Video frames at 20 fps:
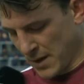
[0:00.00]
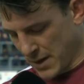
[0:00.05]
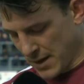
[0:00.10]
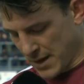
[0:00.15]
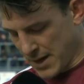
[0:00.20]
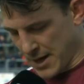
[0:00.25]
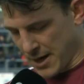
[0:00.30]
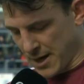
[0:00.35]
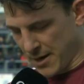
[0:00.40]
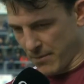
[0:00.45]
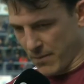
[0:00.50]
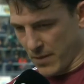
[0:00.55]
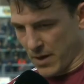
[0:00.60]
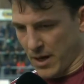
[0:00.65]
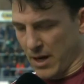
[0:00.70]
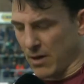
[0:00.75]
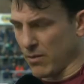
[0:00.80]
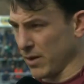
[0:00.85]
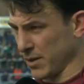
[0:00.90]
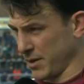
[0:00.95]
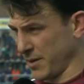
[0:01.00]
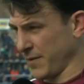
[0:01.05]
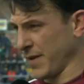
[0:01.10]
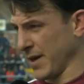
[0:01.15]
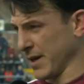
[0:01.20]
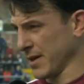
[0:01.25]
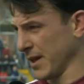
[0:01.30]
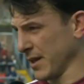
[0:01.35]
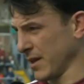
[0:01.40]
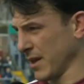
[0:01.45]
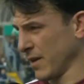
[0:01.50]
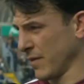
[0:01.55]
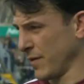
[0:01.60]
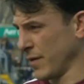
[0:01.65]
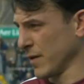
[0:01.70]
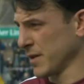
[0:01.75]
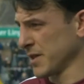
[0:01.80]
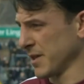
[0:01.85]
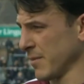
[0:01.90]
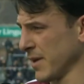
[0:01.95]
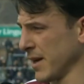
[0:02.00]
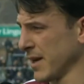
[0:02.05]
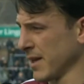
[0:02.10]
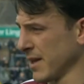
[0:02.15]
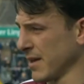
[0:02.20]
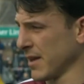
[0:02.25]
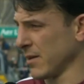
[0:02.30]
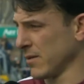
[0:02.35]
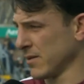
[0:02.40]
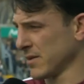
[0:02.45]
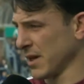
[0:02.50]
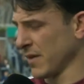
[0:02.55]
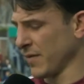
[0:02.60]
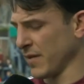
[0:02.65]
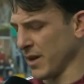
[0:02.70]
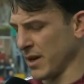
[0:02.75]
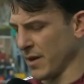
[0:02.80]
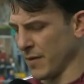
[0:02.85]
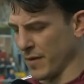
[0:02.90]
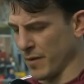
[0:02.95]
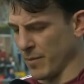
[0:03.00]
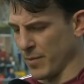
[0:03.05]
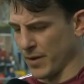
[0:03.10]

Well, the fact that they had 14 men, yeah, that was definitely different.